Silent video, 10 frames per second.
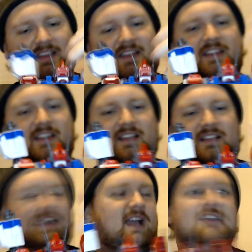Like, I
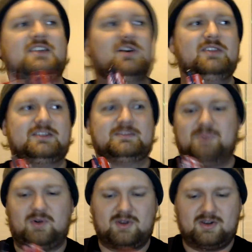know there's
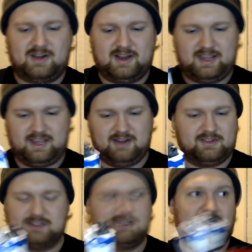more here. There's a
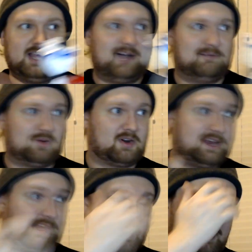lot more here.
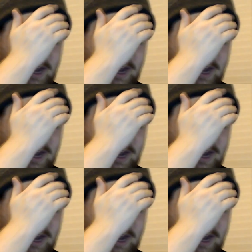I don't